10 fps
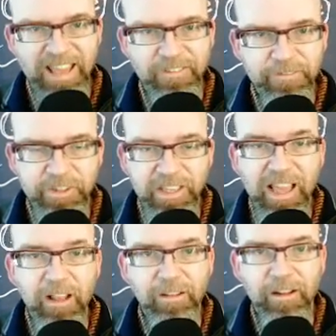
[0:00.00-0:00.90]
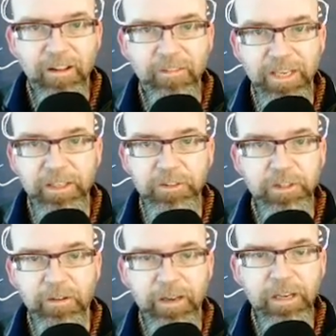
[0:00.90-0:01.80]
cell of the next
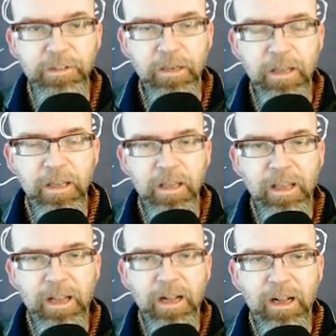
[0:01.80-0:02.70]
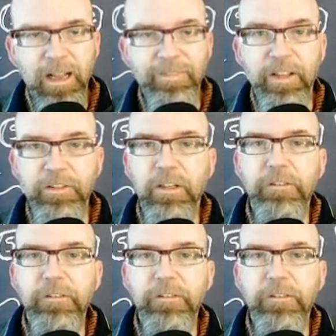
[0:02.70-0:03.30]
generation. Uh, and that's going to